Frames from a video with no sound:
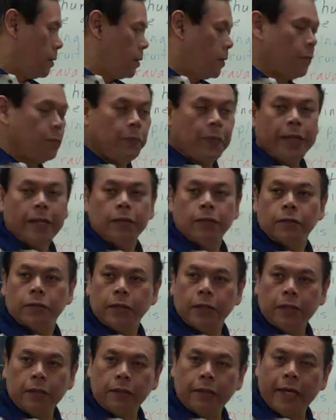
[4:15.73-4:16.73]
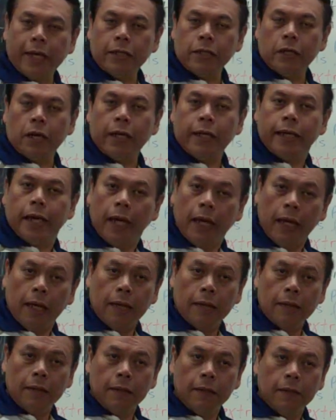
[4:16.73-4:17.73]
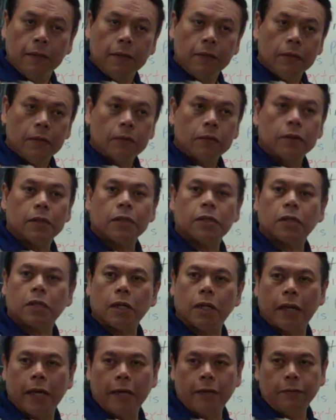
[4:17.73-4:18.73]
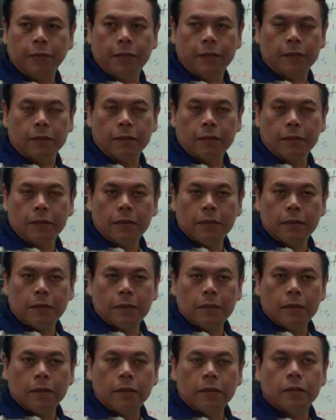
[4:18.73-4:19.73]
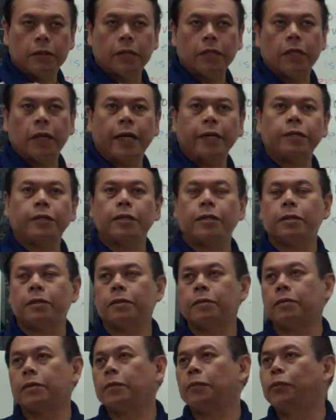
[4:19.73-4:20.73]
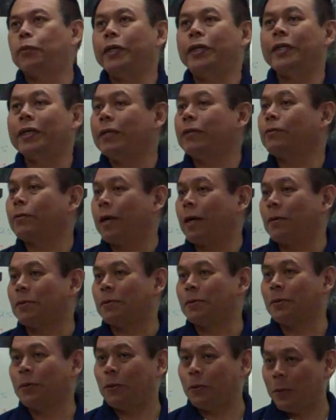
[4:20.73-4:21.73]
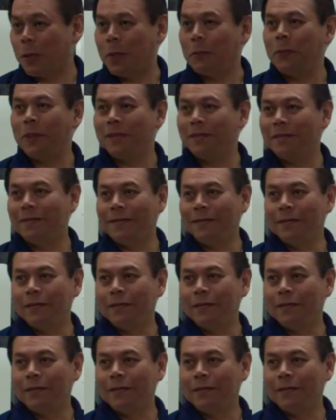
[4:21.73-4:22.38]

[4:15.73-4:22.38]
The big sin, S-I-N, that's the climbing. That's like the breeding ground. You know what I mean?